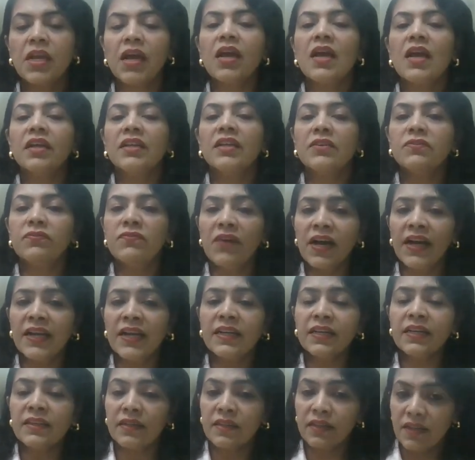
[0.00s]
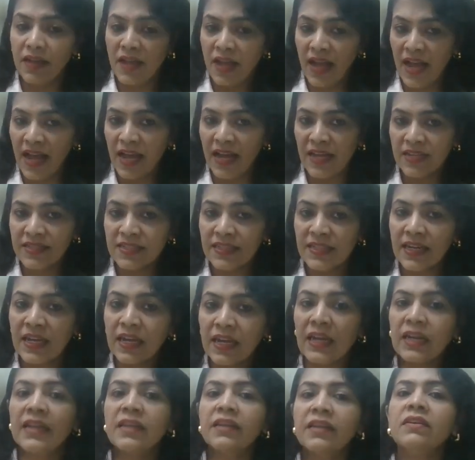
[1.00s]
The file has
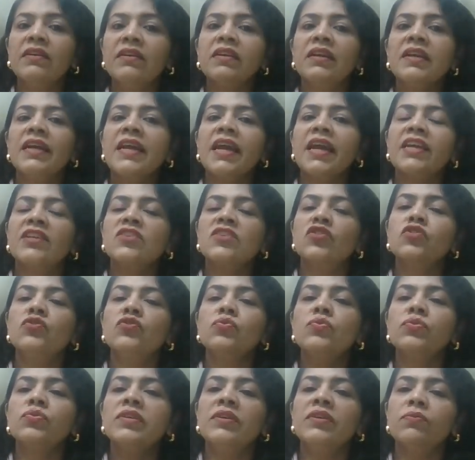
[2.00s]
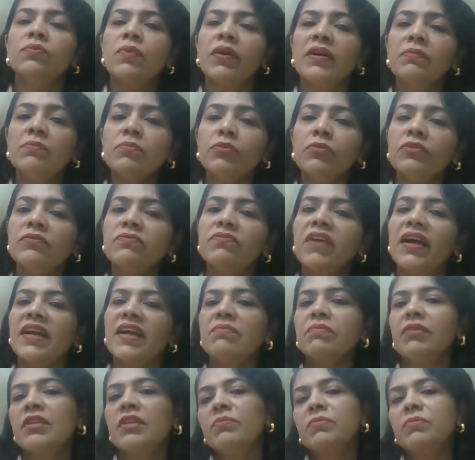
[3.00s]
clearly extruded 1.5
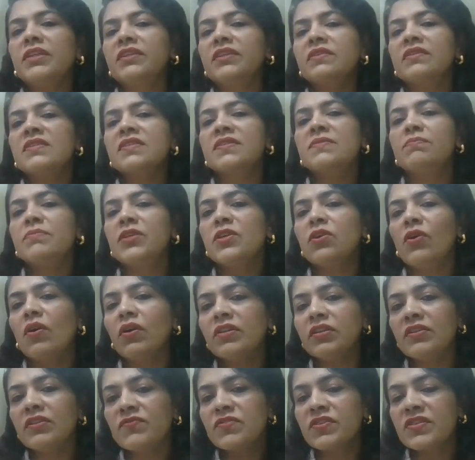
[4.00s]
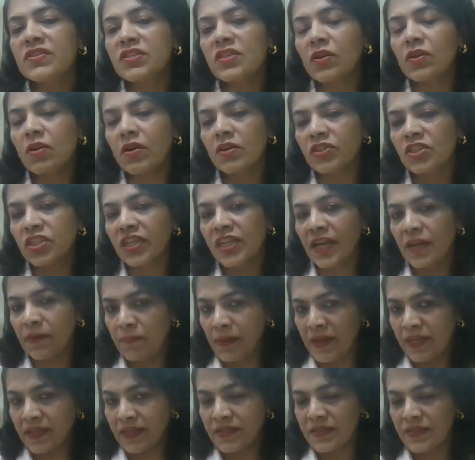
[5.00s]
millimeters beyond the physiologic
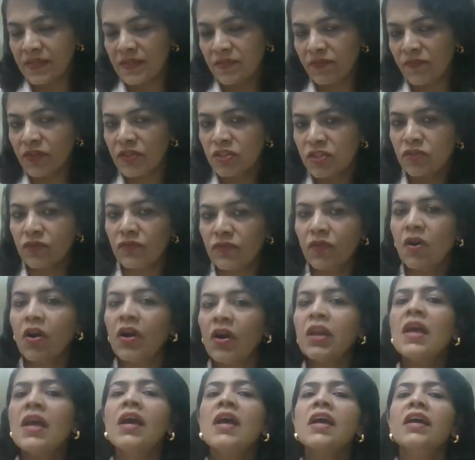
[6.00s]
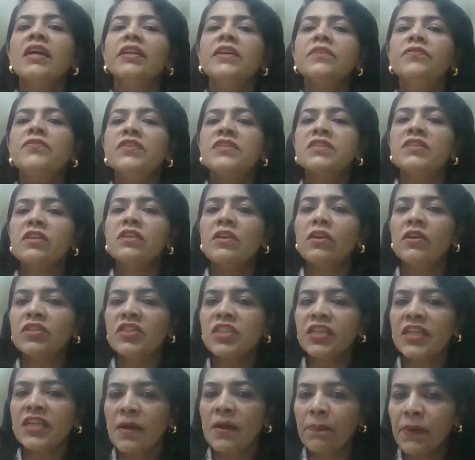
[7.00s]
apex. First of all, the
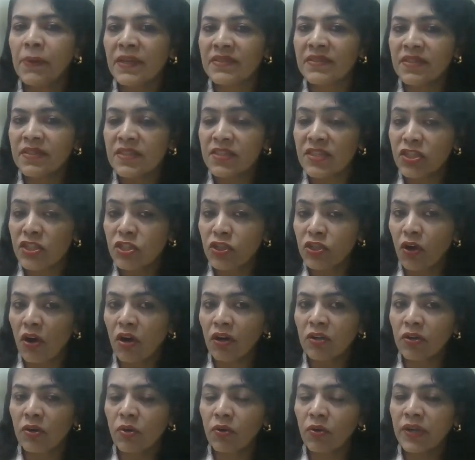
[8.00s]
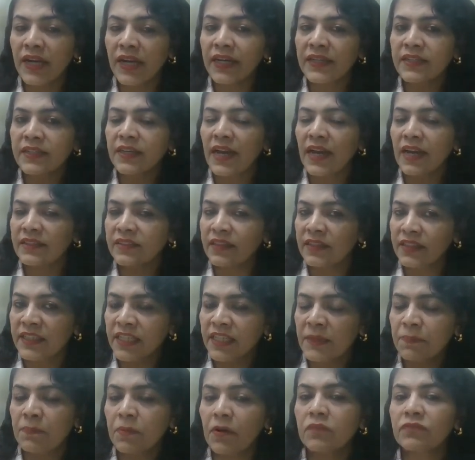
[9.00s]
physiologic apex is not located at the
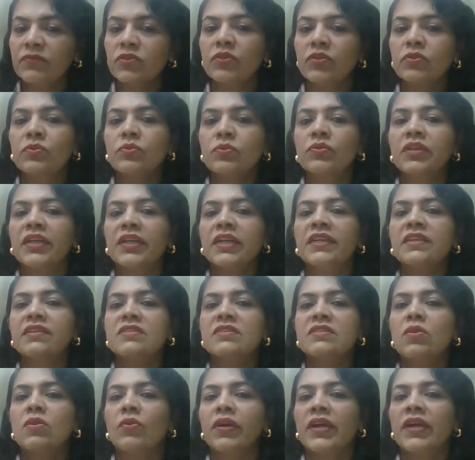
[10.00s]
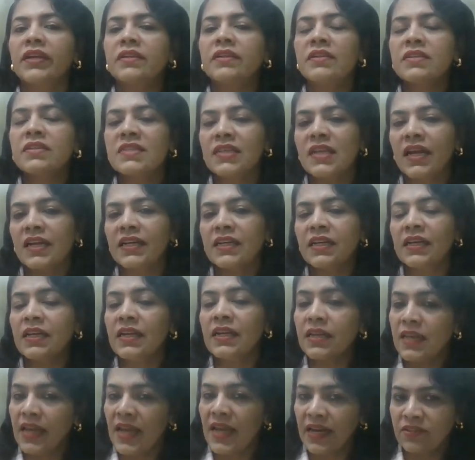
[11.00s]
tip of the root. It is located slightly
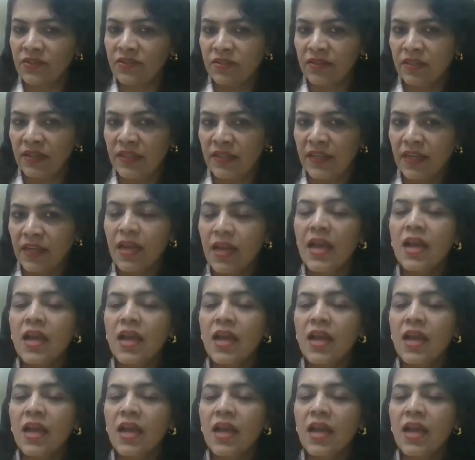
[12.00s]
laterally.